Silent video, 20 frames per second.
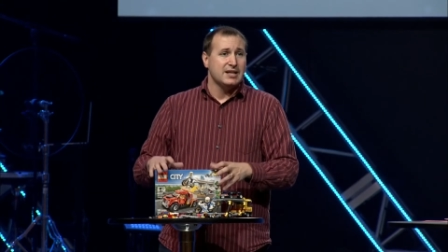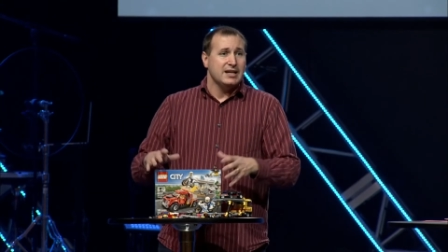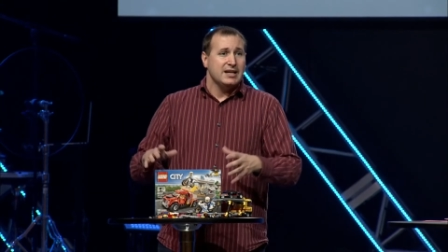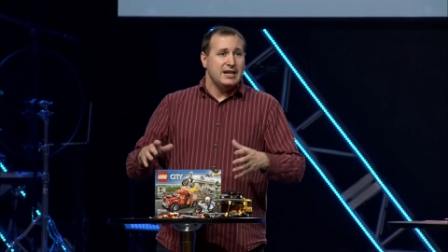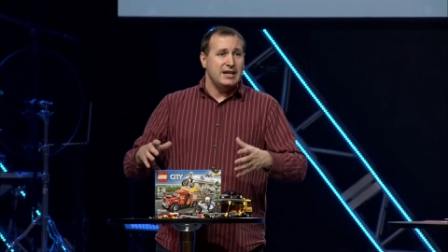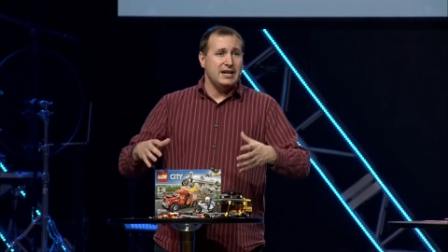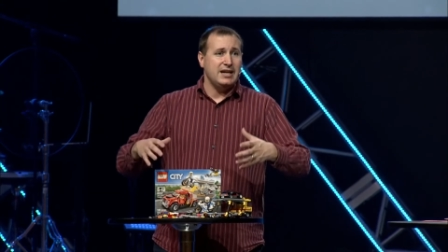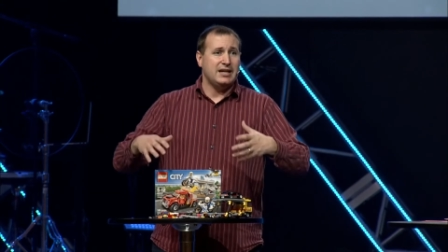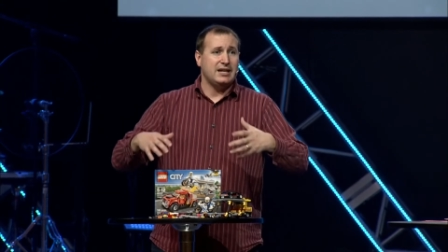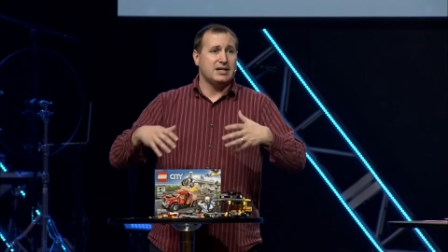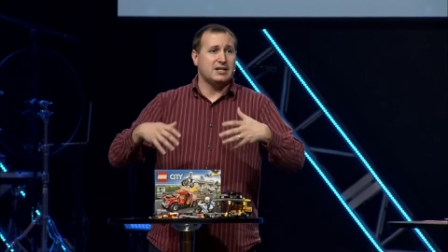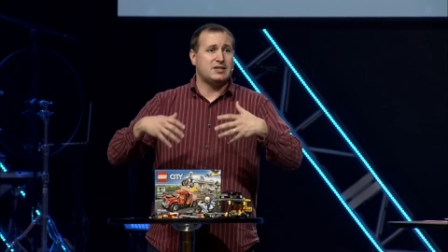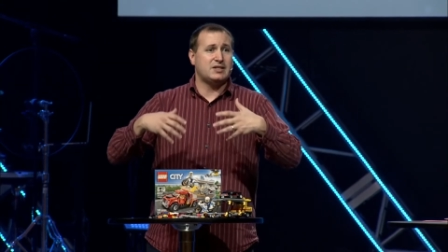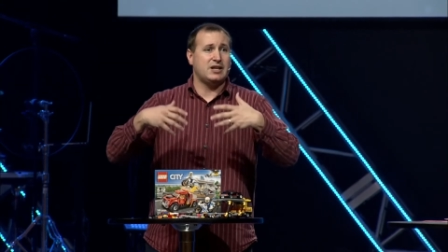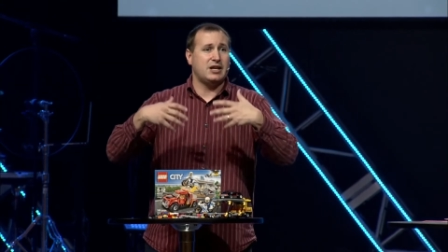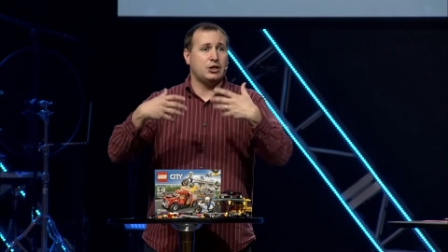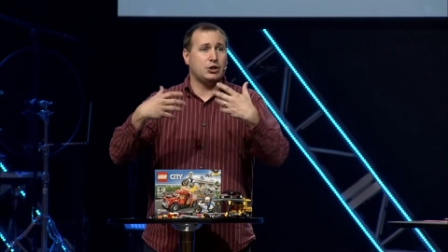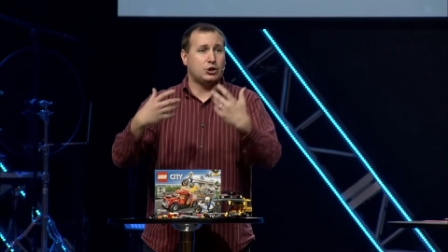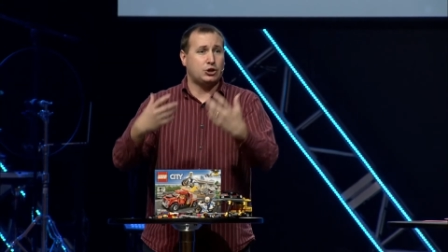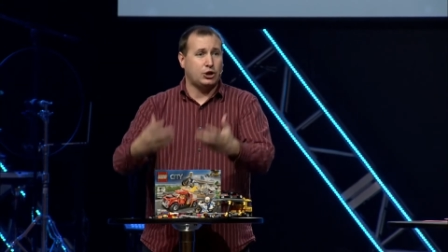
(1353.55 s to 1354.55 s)
he gets
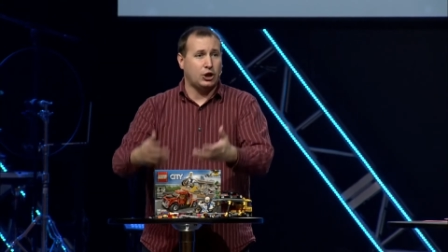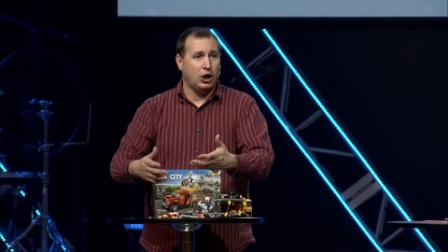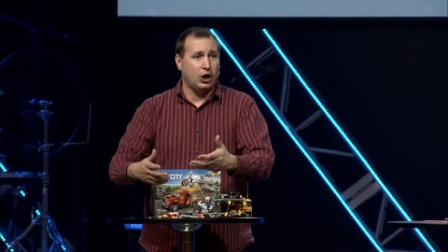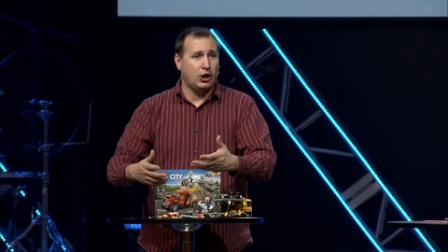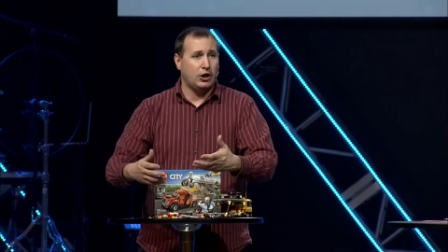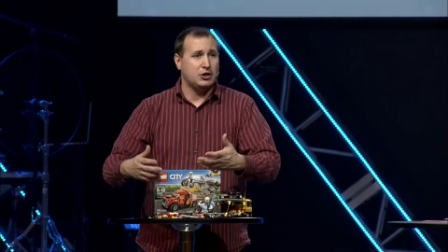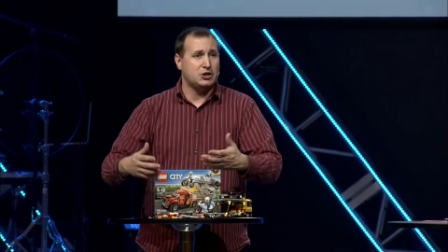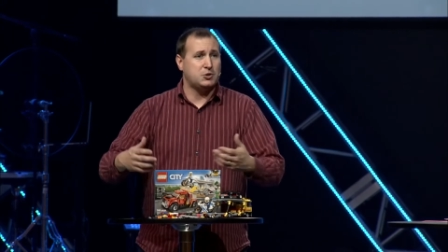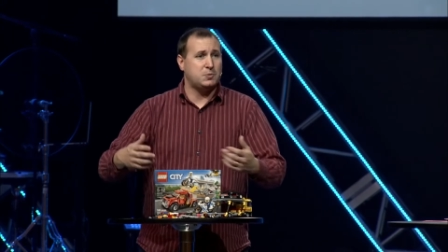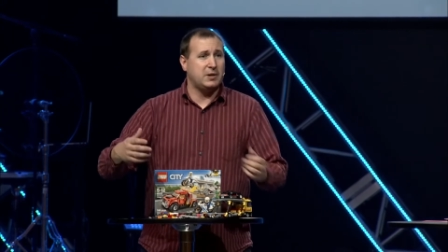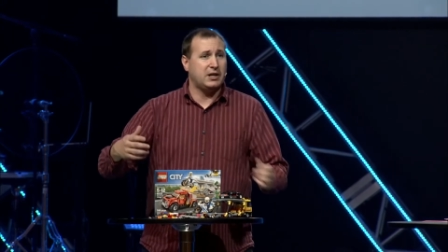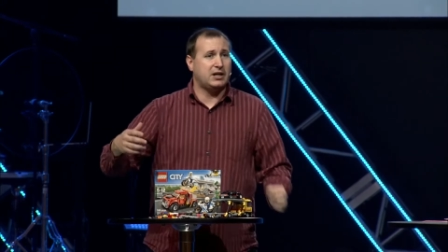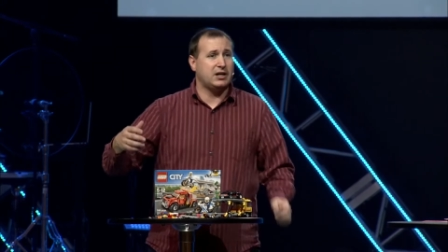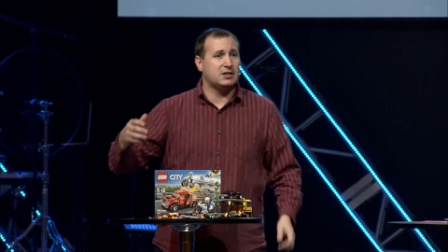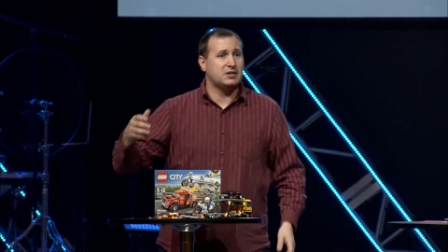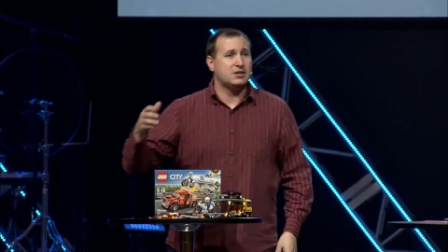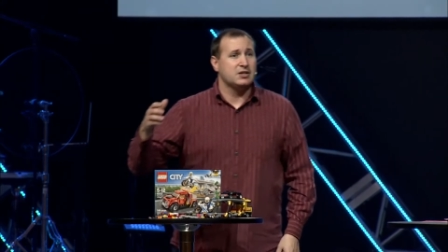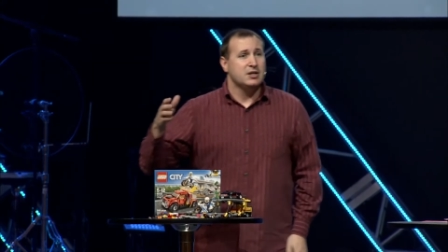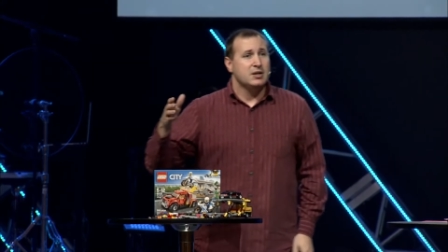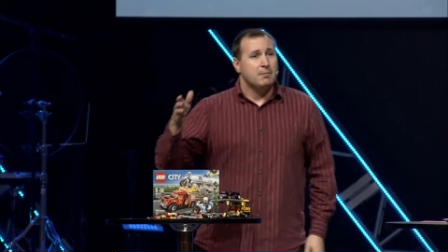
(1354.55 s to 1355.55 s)
encouraged
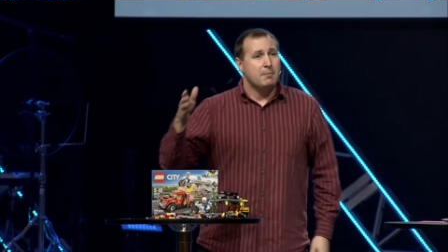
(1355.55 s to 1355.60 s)
because